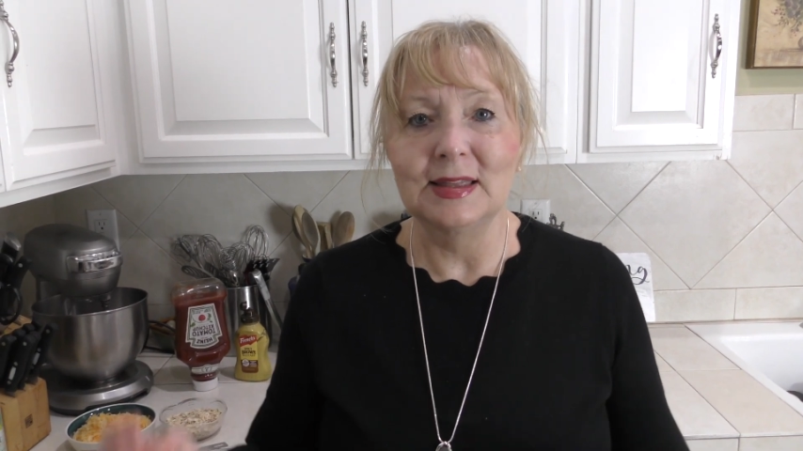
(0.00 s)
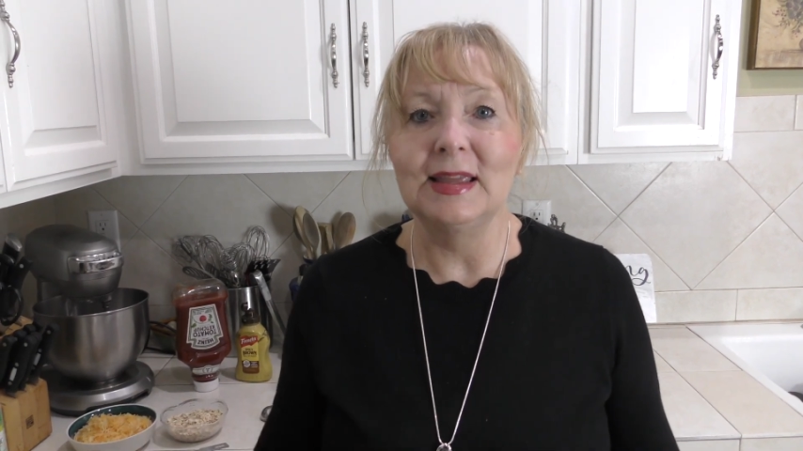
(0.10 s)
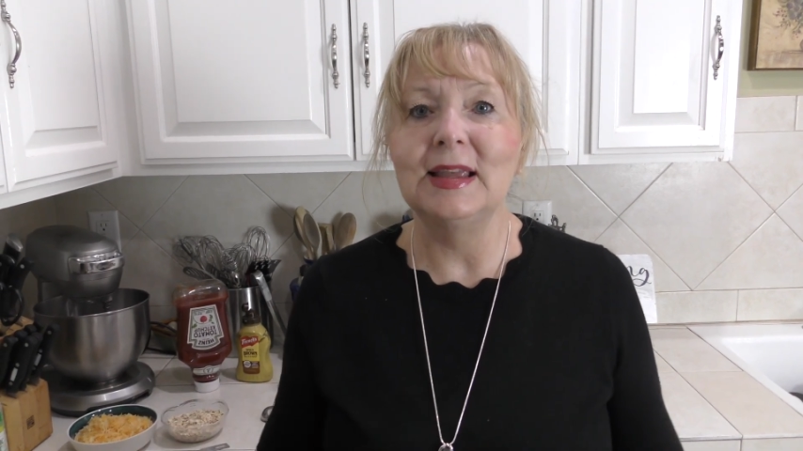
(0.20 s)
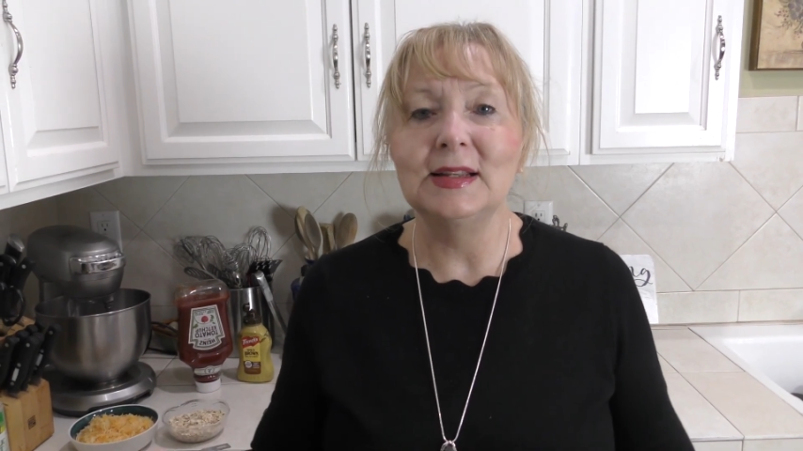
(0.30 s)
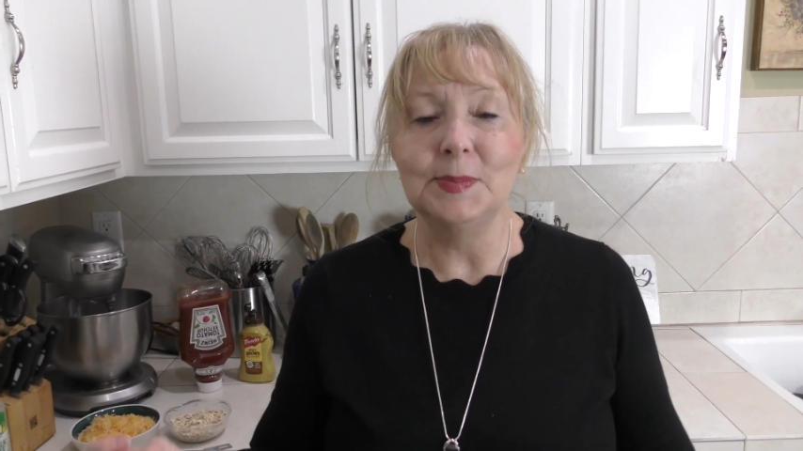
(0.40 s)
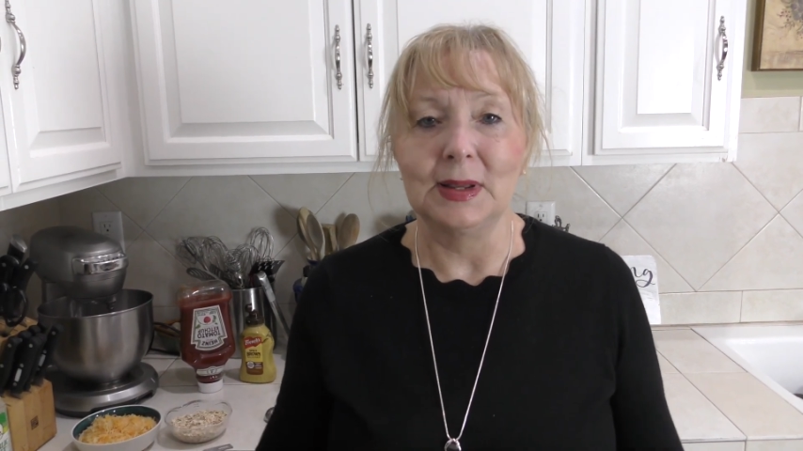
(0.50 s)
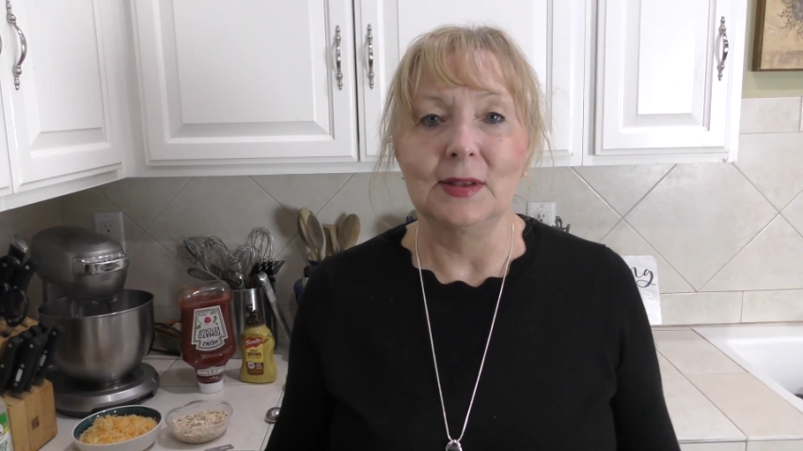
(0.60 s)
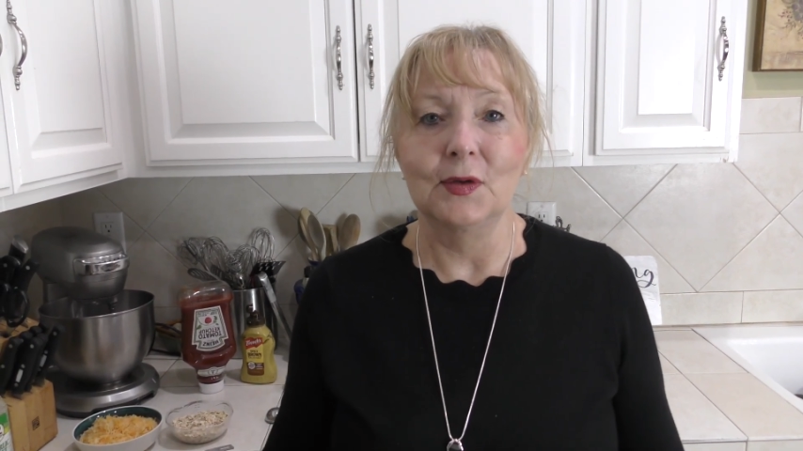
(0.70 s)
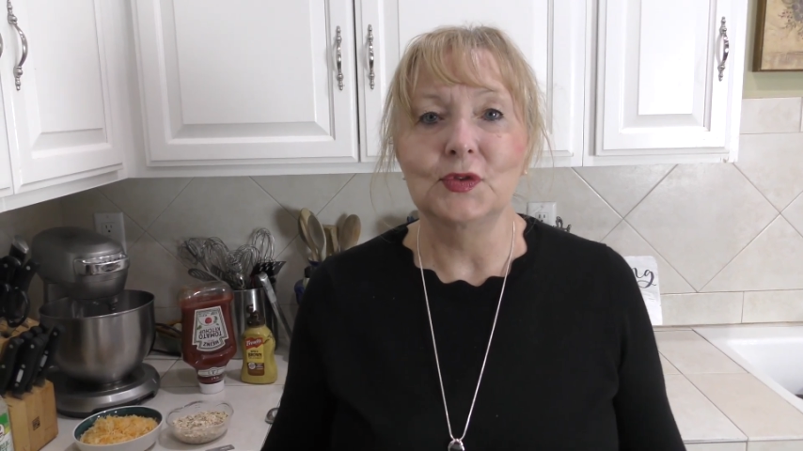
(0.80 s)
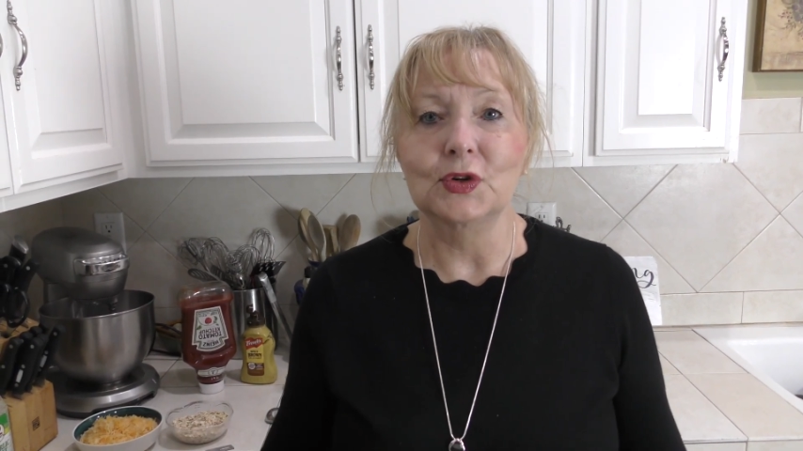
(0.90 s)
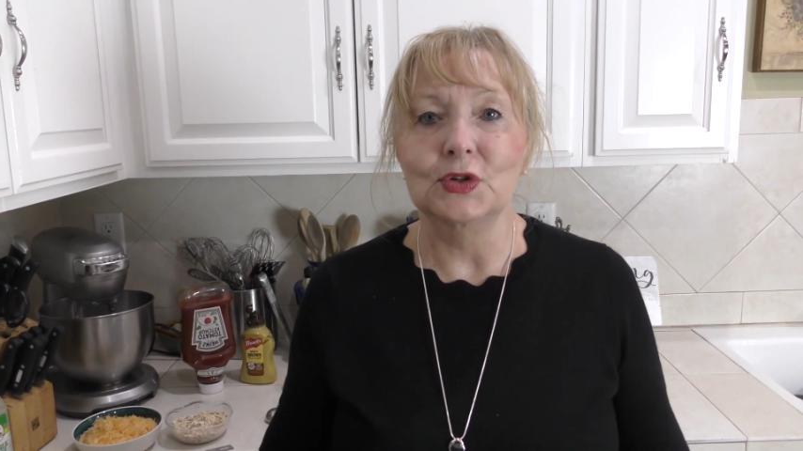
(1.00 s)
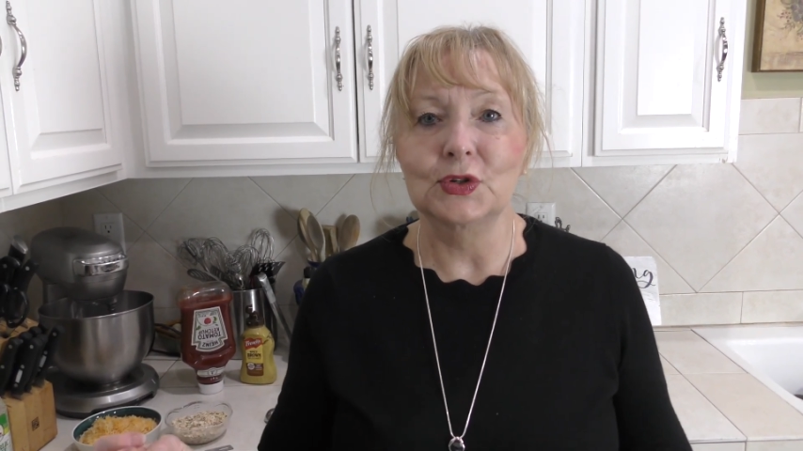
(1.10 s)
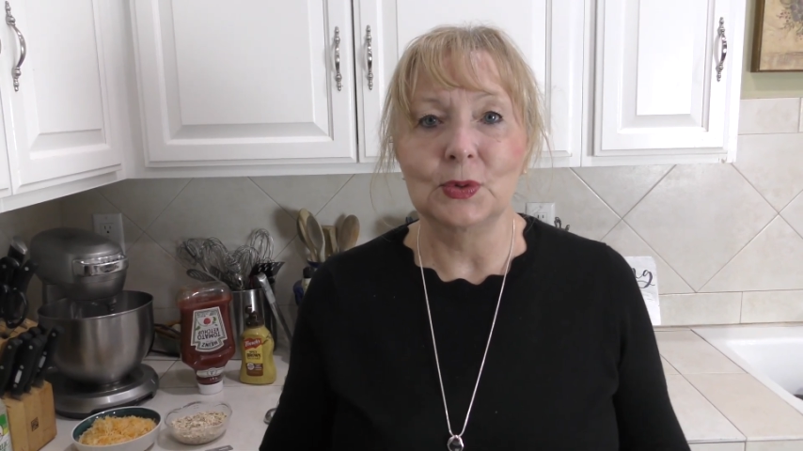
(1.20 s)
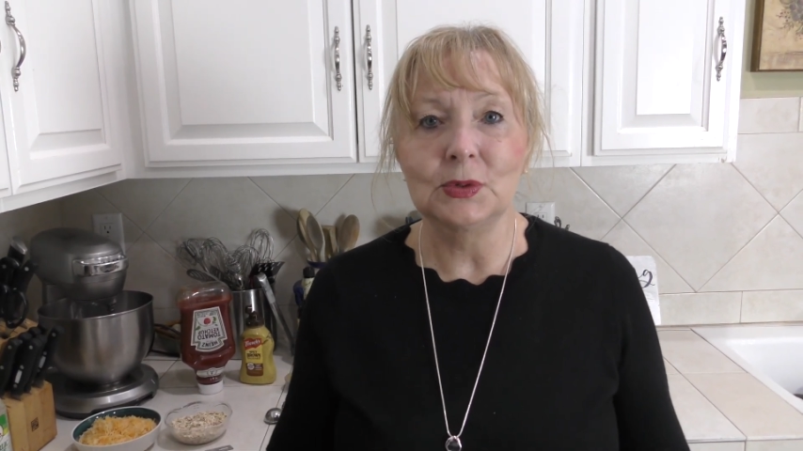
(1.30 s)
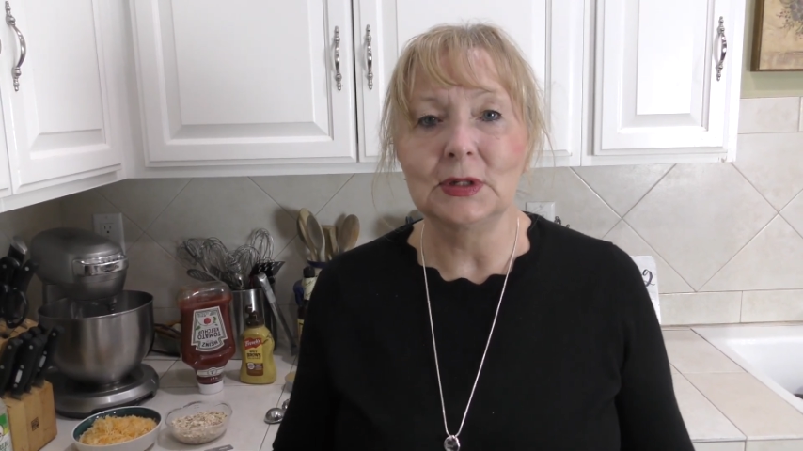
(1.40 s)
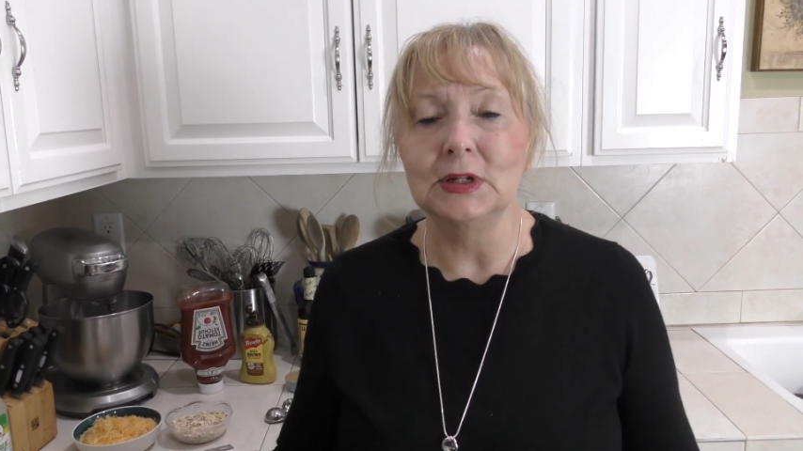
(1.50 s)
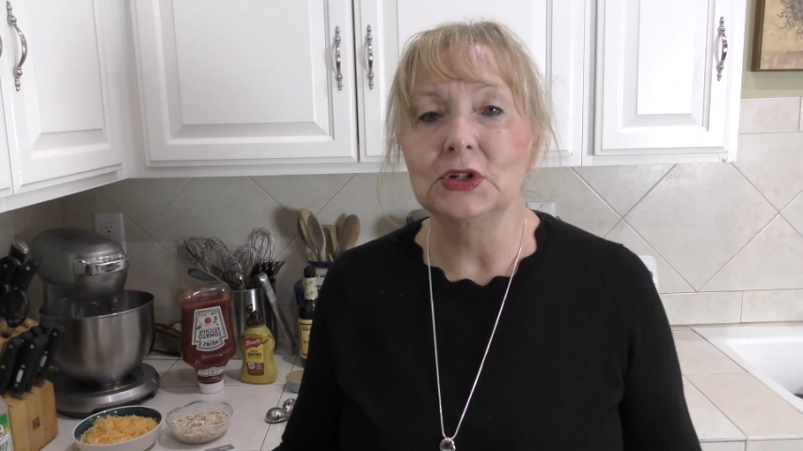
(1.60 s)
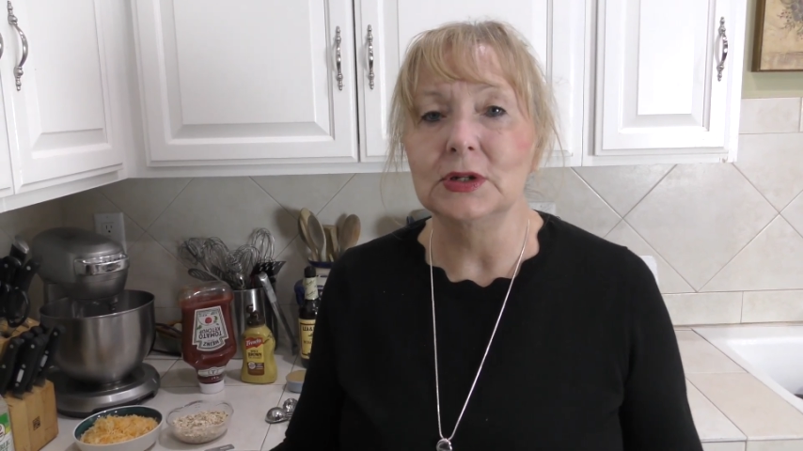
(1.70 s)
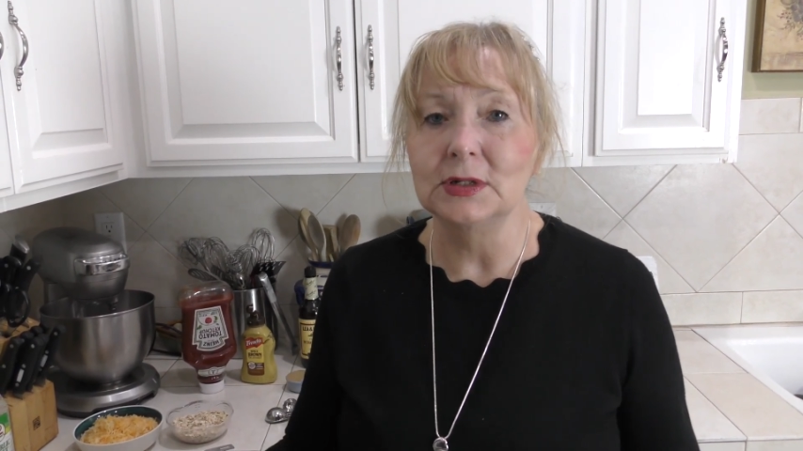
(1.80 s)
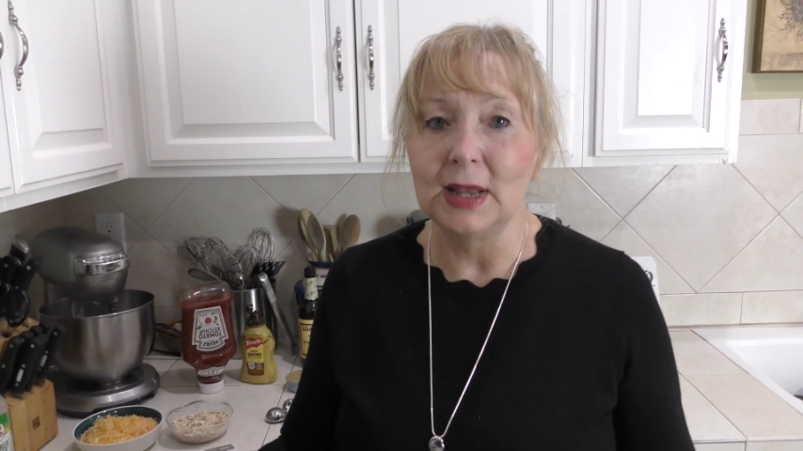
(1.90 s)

these meatloaves are so delicious